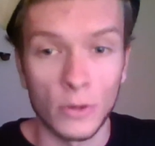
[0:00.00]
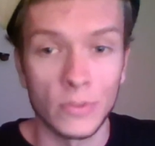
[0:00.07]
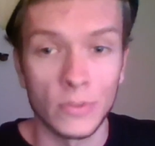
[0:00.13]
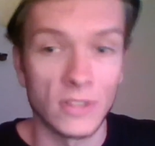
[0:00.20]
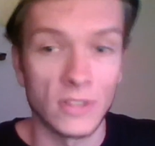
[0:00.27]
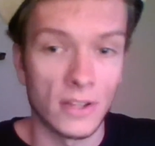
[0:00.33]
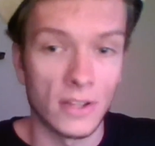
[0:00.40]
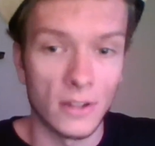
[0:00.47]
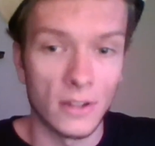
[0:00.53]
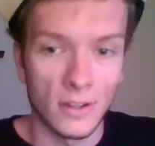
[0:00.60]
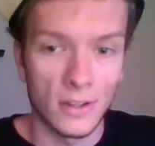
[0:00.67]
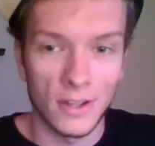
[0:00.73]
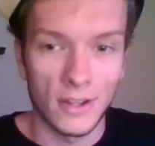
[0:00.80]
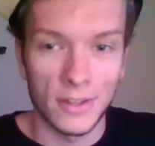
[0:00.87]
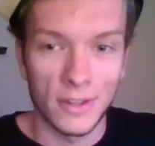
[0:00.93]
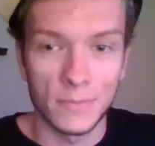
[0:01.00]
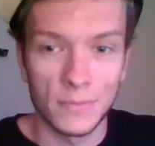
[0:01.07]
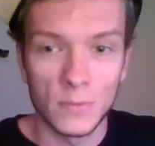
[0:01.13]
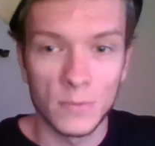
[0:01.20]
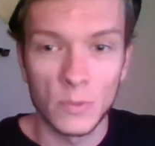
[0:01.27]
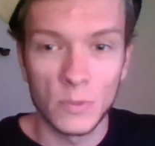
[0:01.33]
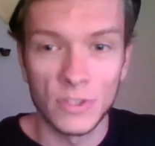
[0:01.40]
I
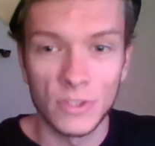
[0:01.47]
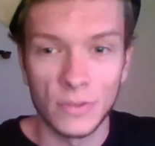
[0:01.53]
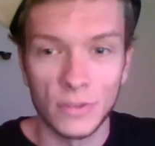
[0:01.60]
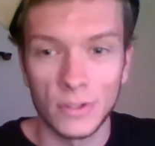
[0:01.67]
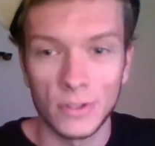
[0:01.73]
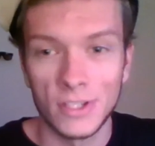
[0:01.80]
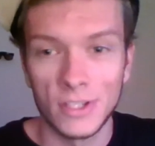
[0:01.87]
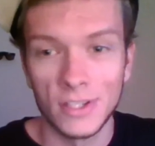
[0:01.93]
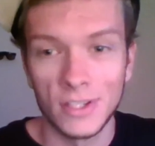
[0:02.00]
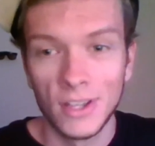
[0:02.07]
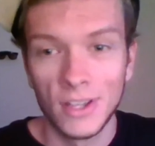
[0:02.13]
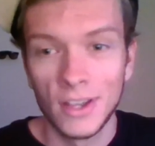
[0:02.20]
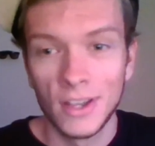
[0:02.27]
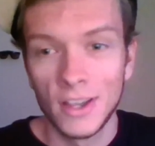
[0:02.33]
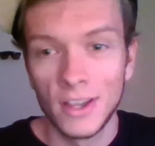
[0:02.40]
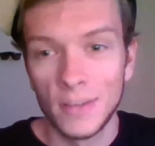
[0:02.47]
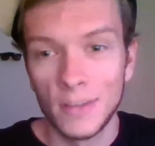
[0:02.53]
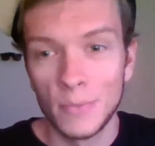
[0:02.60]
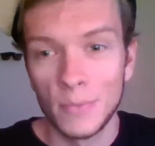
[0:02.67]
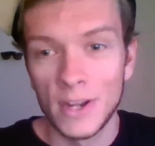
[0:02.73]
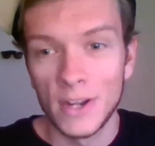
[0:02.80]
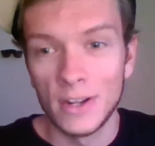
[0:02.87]
specifically made
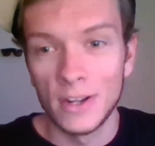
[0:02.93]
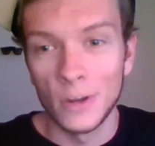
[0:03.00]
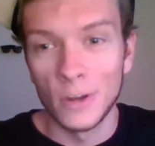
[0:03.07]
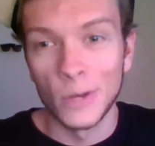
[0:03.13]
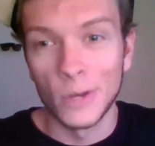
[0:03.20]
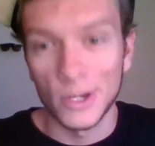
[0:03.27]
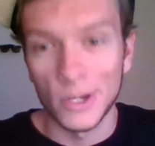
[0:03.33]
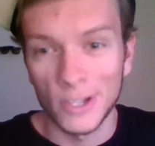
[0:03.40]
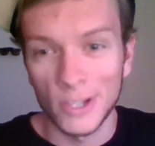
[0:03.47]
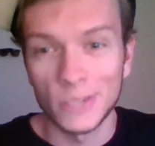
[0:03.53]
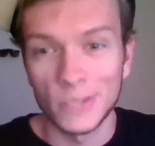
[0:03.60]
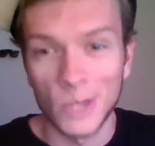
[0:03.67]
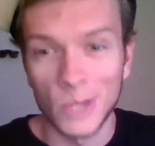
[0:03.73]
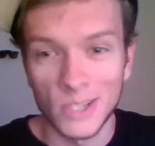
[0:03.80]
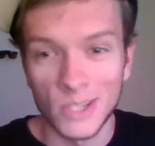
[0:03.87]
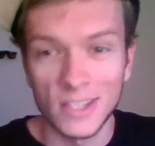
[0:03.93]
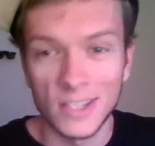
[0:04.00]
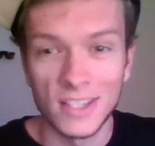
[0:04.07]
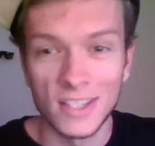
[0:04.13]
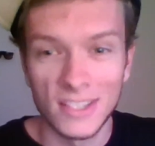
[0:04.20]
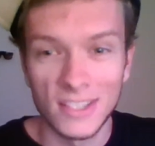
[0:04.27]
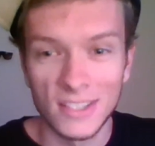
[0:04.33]
it unmonetized because this
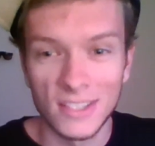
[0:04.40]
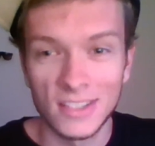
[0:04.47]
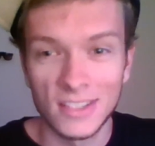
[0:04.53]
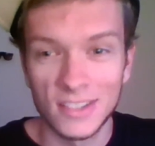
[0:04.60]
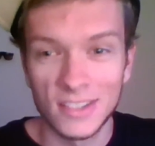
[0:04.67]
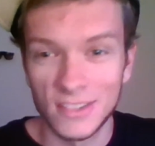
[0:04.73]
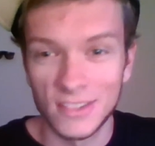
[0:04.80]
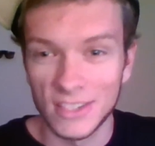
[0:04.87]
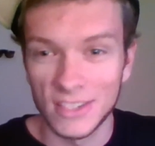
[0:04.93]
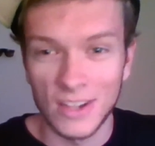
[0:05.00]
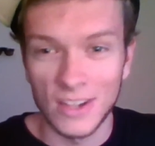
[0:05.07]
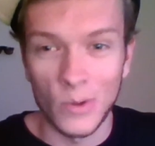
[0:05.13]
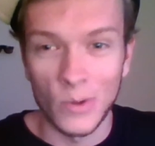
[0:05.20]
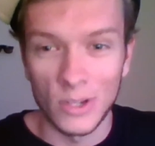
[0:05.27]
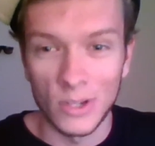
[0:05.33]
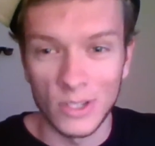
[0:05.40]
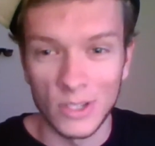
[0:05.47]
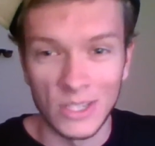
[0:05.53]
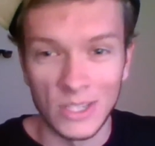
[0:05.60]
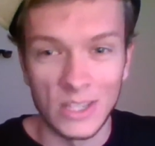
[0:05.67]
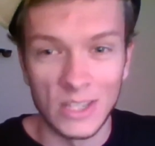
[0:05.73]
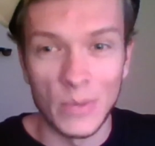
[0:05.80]
is just, I wanted to get
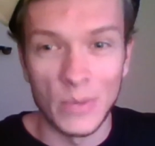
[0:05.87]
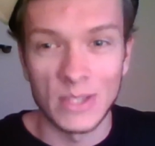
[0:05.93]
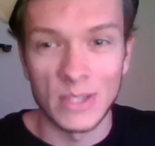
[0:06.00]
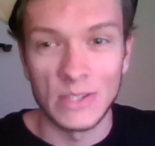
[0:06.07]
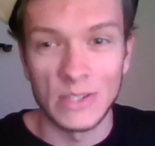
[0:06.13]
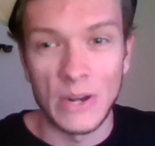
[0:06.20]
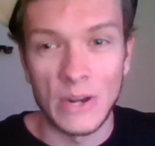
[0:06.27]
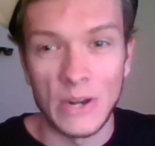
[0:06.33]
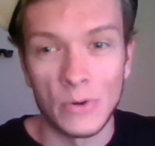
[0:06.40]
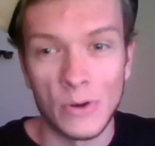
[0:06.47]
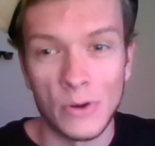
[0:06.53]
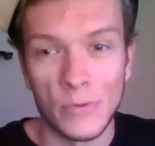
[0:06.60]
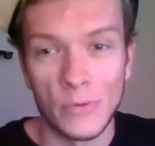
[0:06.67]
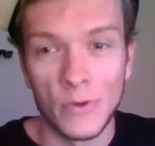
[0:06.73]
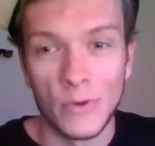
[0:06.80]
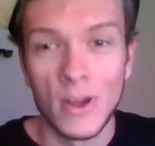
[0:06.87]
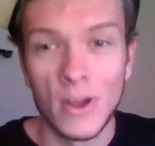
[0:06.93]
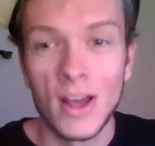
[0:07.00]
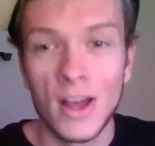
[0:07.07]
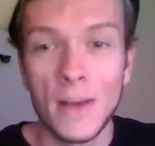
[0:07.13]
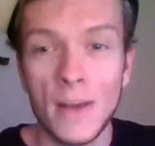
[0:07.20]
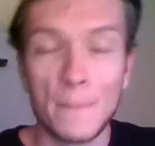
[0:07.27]
the message out of
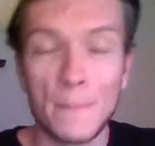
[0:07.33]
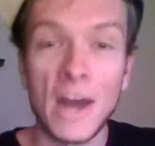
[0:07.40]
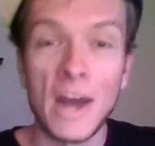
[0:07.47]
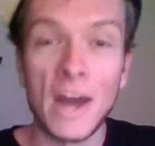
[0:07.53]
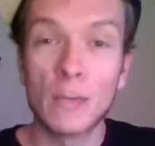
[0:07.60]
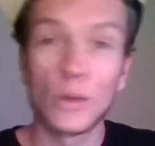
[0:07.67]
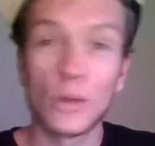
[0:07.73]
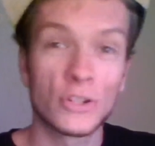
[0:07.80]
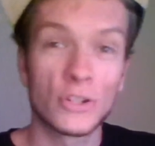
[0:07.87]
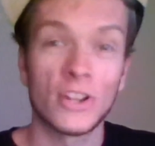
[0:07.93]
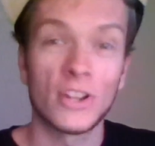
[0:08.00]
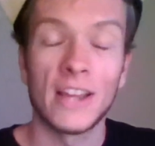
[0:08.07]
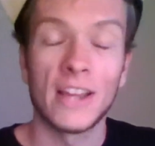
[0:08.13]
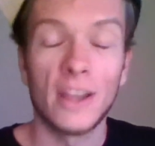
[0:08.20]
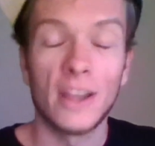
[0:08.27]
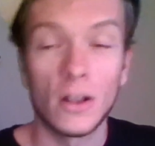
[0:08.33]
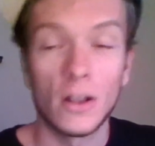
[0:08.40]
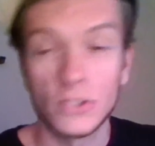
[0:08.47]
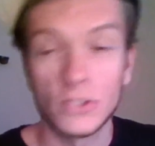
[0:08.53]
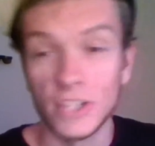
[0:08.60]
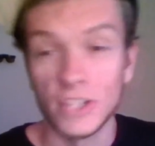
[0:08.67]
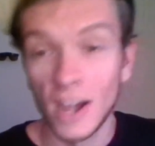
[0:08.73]
my personal
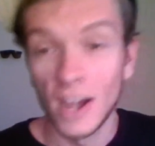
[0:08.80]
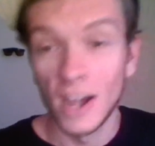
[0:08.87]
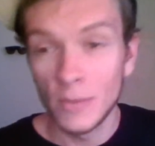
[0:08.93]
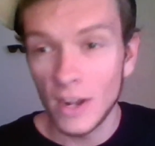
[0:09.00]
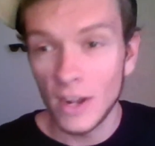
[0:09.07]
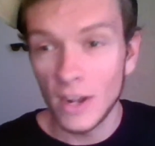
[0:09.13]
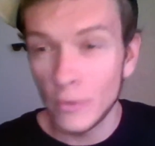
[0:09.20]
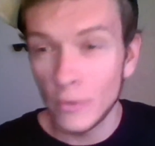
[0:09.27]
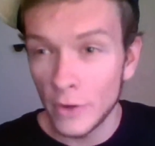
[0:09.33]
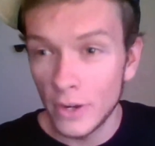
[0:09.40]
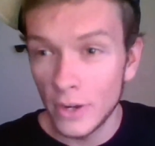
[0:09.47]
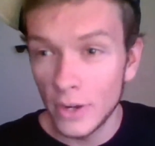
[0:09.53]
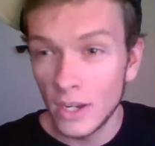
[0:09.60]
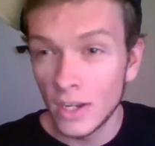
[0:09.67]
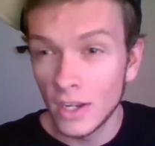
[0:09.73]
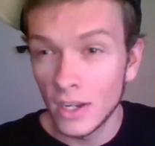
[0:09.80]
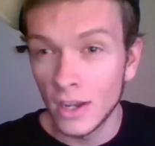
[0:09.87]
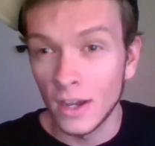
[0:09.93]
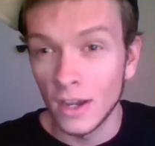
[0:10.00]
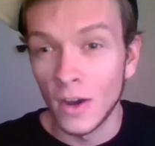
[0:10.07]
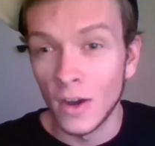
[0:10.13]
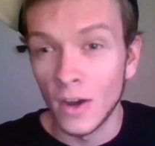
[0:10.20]
ideology. I'm not a very
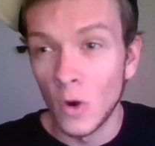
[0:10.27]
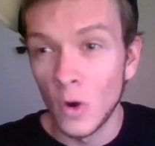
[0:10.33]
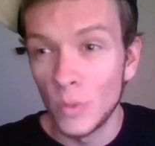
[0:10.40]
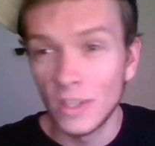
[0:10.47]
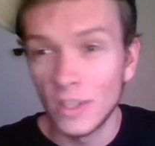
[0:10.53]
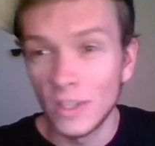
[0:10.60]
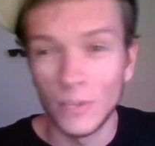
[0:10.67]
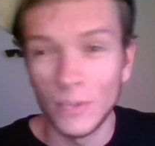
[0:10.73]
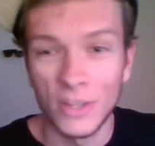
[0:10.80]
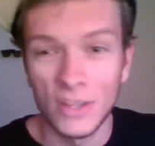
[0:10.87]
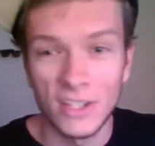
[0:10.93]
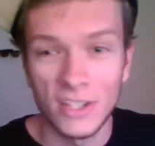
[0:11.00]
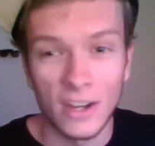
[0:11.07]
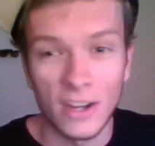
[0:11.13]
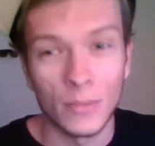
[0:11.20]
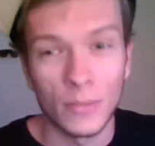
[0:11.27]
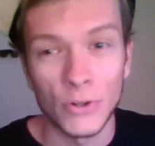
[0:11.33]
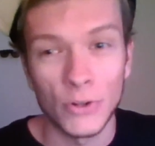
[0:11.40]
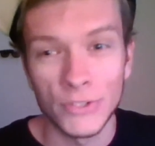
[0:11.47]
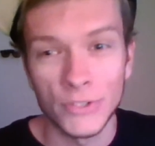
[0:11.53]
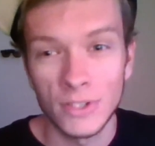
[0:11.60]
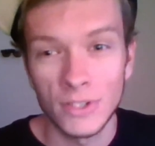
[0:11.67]
openly opinionated person.